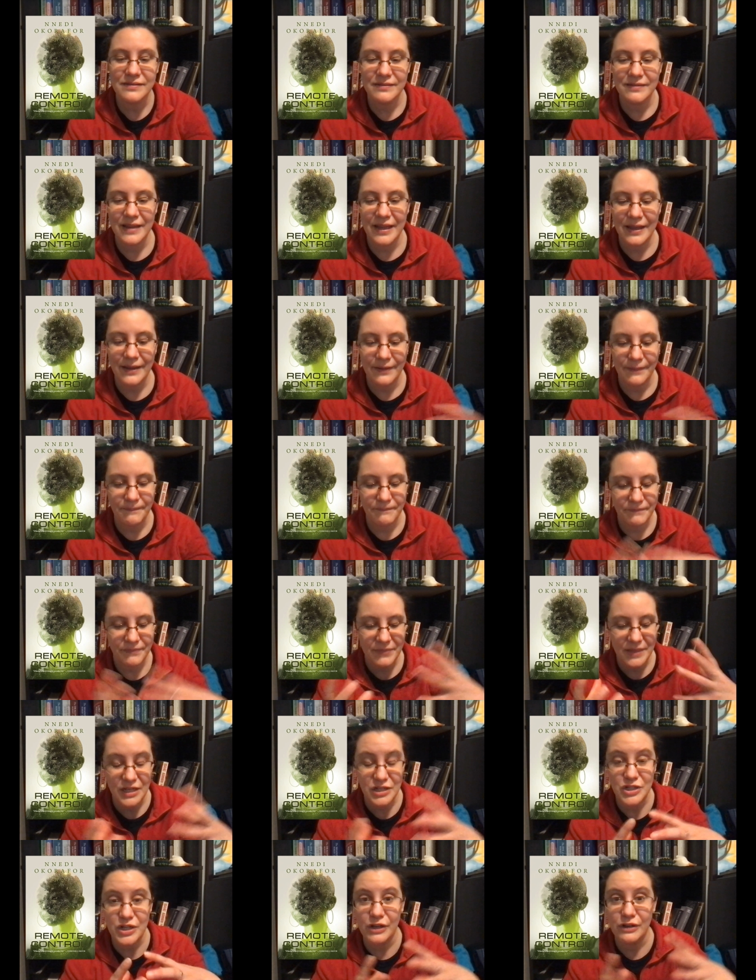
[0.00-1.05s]
like
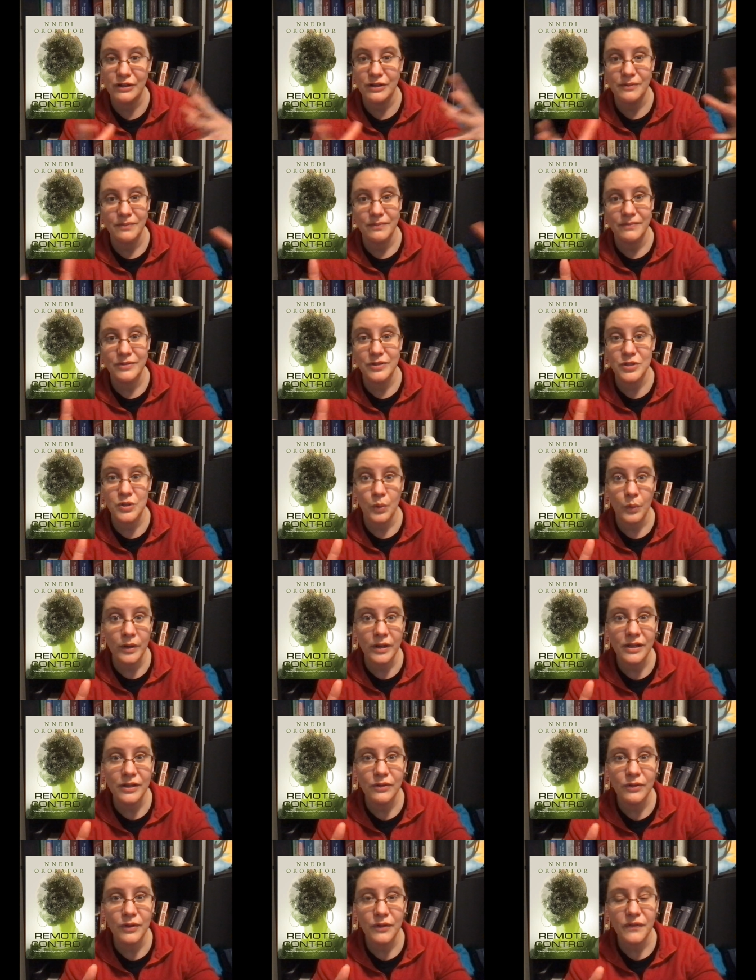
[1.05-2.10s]
a shared story
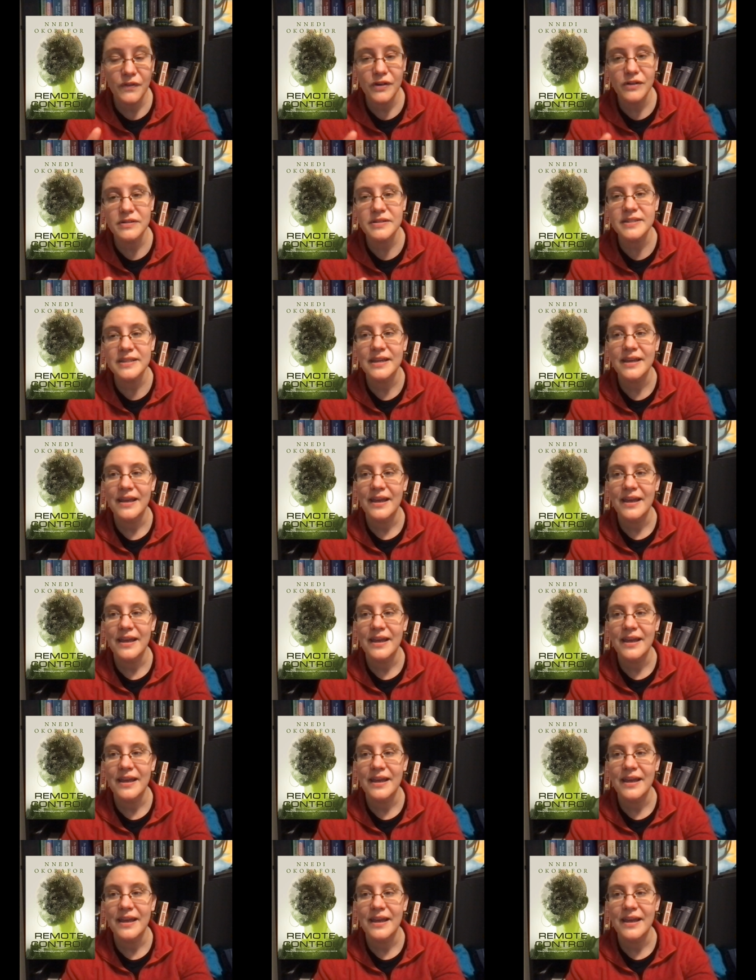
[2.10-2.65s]
universe,